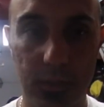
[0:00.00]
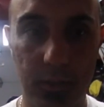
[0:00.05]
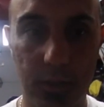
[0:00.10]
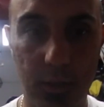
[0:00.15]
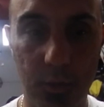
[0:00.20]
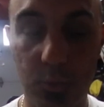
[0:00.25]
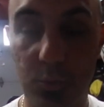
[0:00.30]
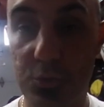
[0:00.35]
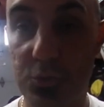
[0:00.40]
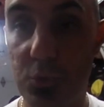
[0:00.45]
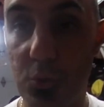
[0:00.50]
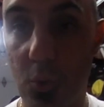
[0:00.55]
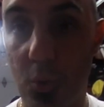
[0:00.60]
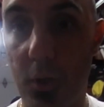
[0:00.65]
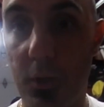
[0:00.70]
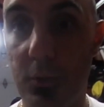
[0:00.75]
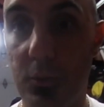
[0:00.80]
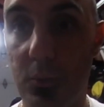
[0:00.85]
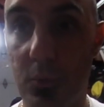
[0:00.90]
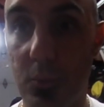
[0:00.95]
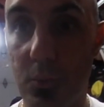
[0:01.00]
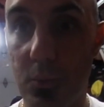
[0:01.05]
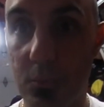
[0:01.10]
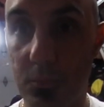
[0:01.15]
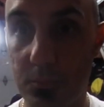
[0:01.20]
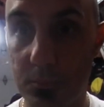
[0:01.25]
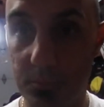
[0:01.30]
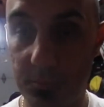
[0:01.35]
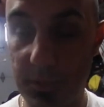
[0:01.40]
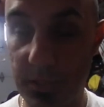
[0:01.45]
it was going
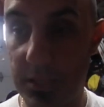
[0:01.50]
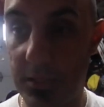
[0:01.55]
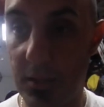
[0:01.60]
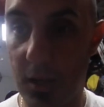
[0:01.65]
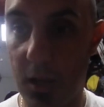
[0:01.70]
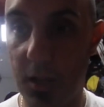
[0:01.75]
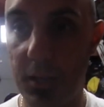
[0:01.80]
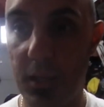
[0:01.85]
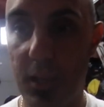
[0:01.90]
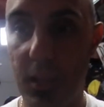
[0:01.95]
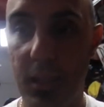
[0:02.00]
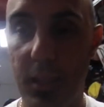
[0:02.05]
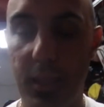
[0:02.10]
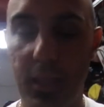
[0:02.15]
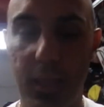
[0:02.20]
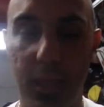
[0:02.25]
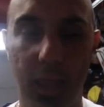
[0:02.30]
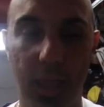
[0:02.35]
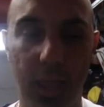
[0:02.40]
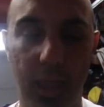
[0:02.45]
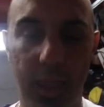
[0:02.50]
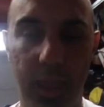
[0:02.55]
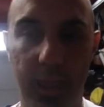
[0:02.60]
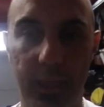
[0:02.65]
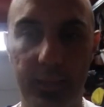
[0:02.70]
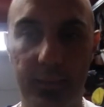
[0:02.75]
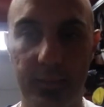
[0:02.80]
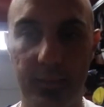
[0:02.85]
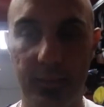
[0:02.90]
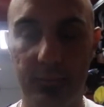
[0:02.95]
to be done,
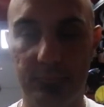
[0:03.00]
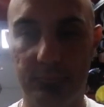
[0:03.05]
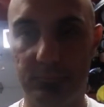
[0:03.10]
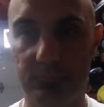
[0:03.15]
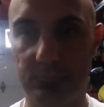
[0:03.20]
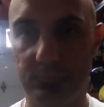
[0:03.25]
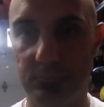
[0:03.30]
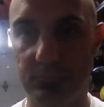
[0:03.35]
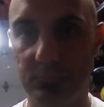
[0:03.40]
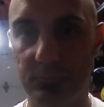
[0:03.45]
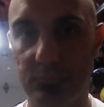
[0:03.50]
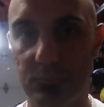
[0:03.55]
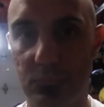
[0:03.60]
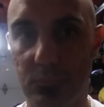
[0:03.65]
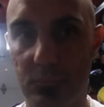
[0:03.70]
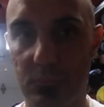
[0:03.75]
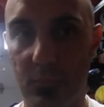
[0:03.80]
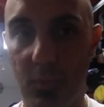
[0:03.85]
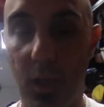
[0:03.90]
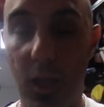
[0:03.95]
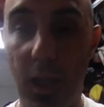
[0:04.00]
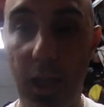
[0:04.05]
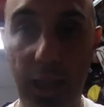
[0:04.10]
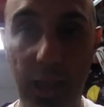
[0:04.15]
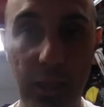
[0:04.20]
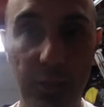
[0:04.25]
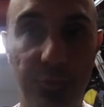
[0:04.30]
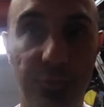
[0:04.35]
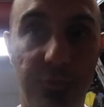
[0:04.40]
and I